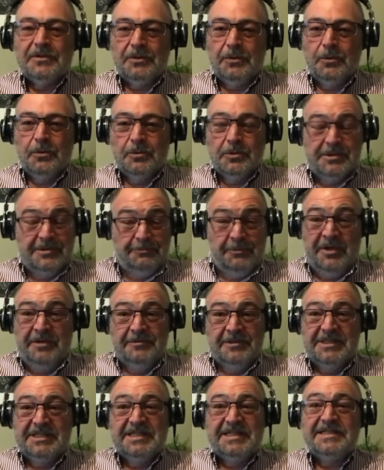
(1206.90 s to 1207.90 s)
we're, we
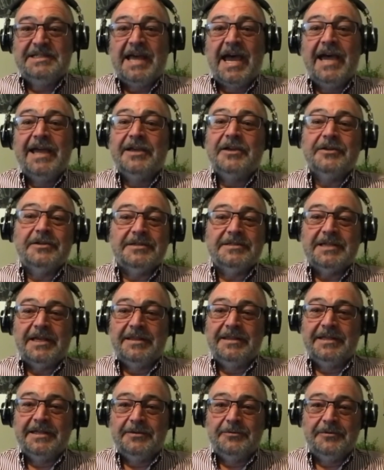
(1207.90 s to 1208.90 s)
were just stackers. I
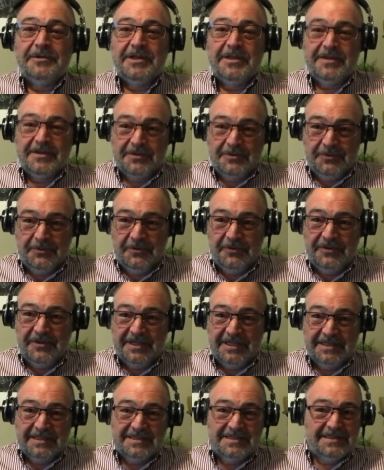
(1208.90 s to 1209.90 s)
think one of the cool
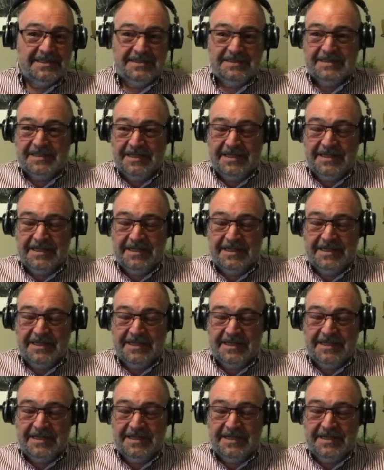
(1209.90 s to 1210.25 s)
things, and,